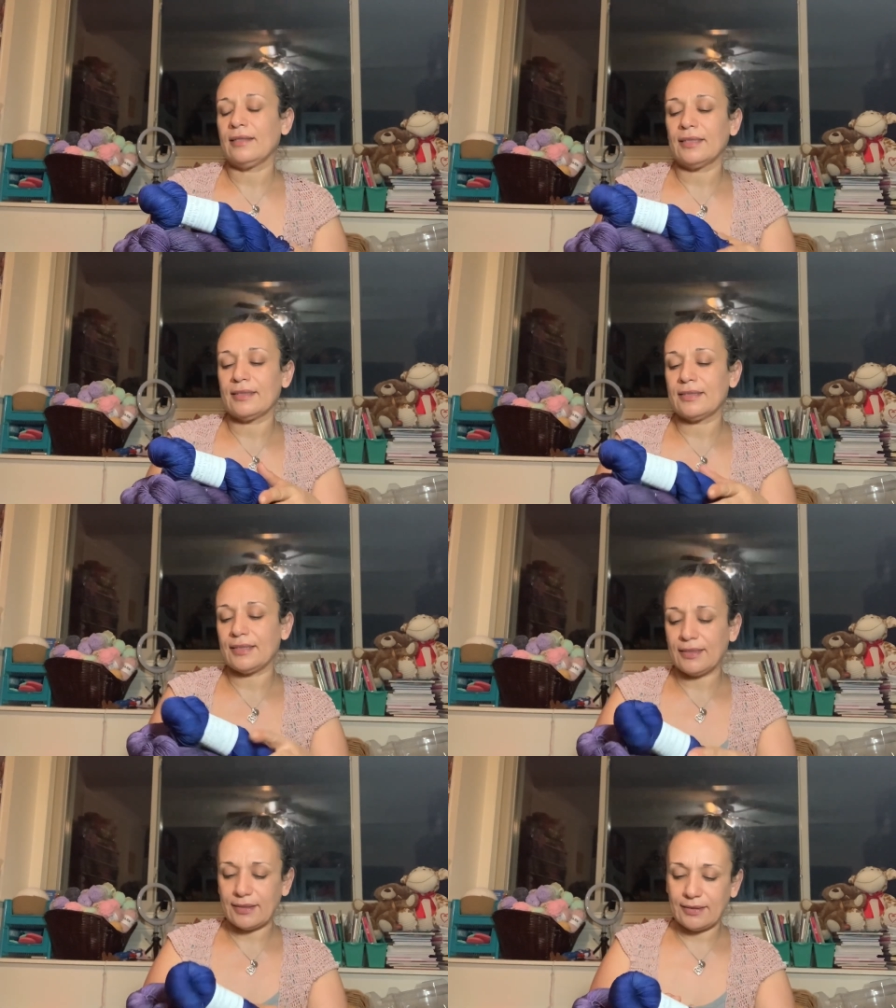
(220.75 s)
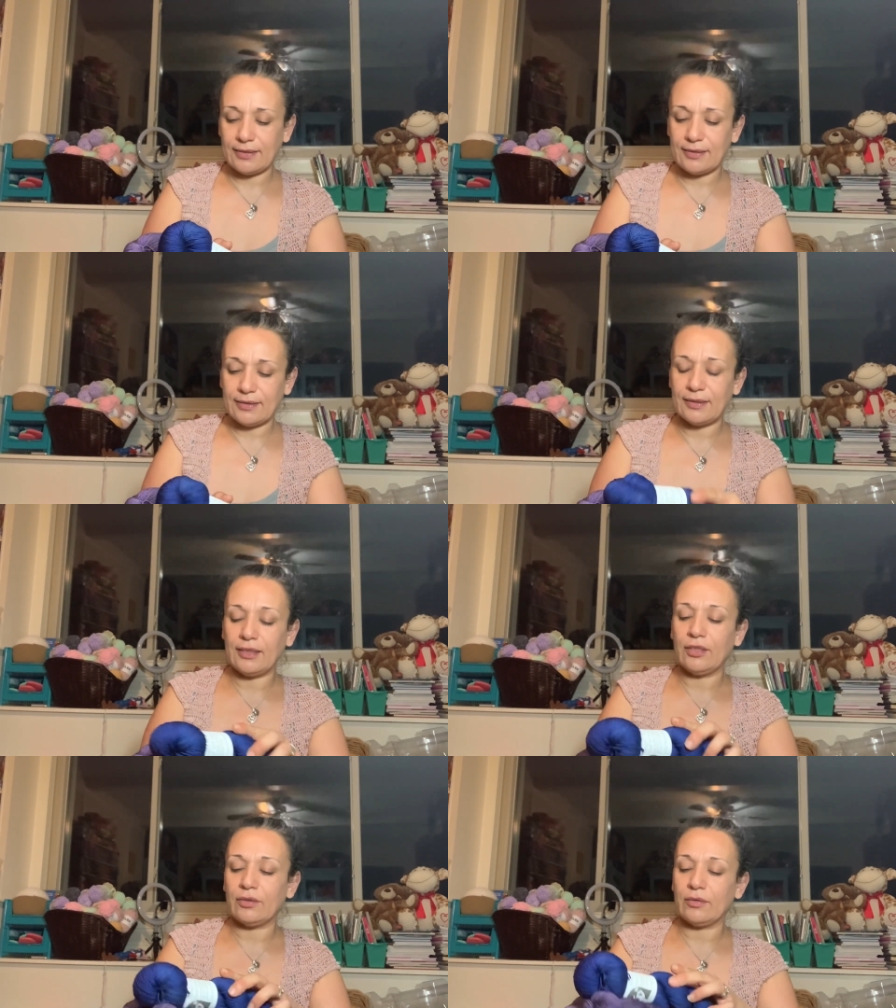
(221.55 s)
It's the, you
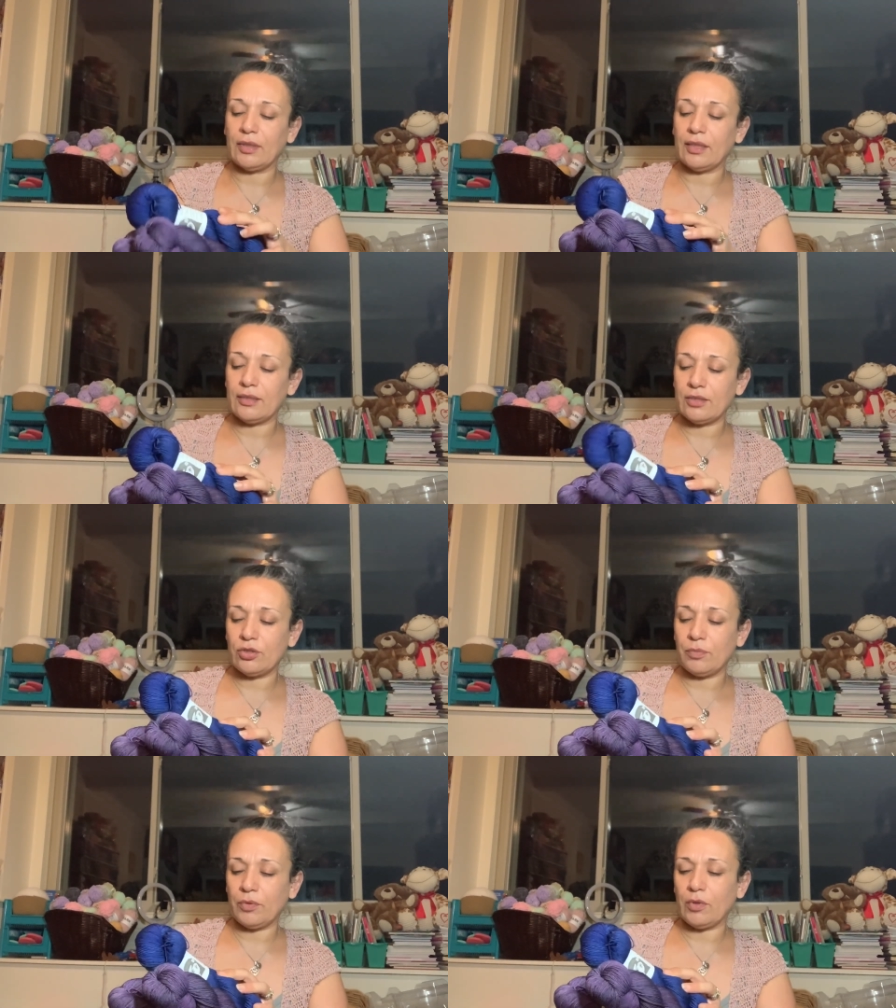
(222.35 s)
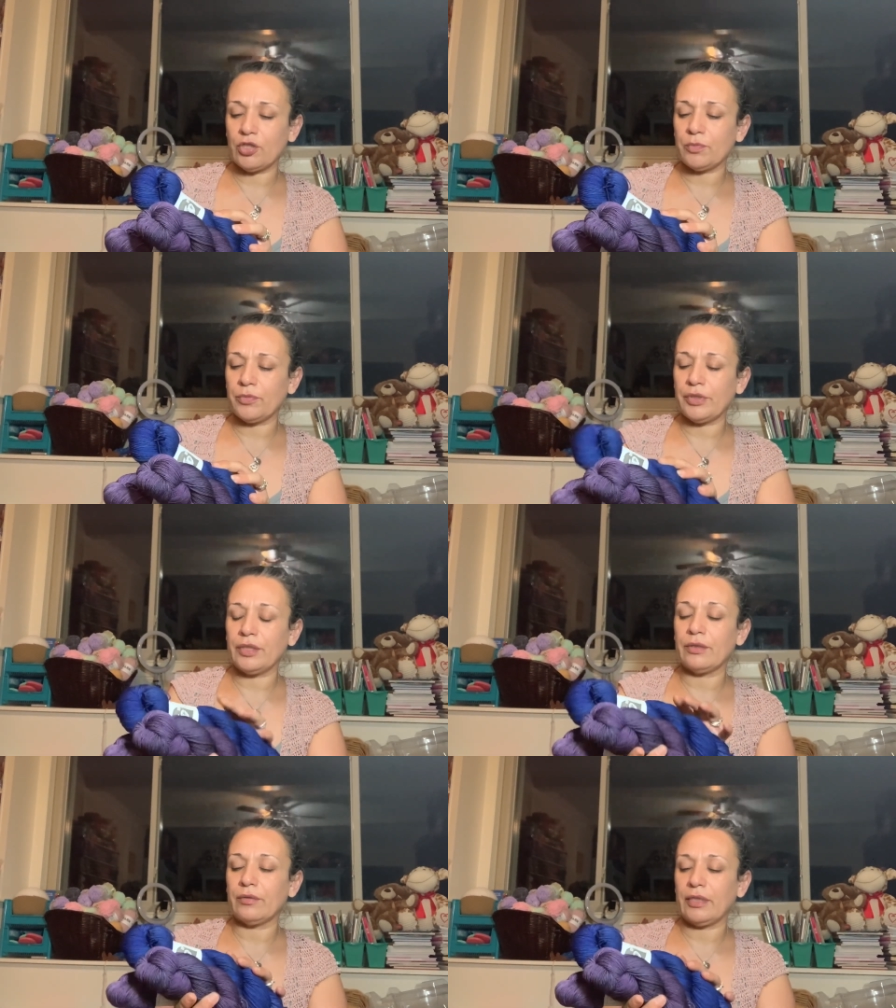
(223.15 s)
know, uh, superwash
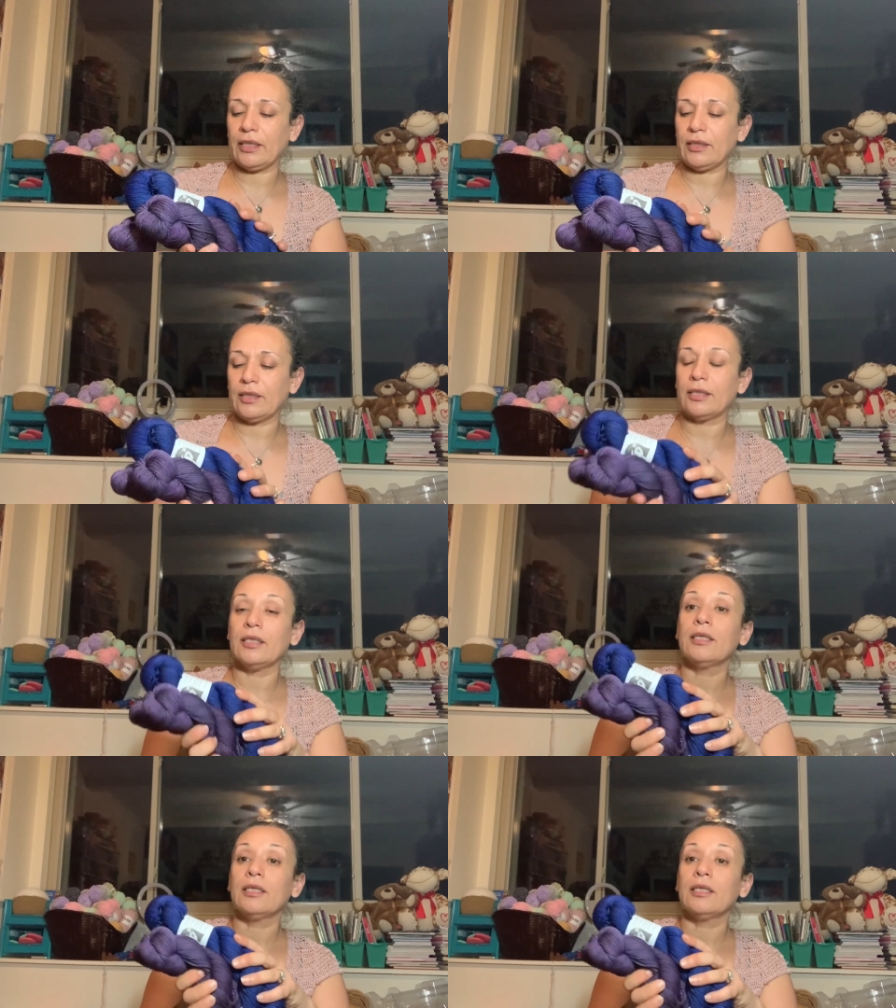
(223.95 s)
merino and the,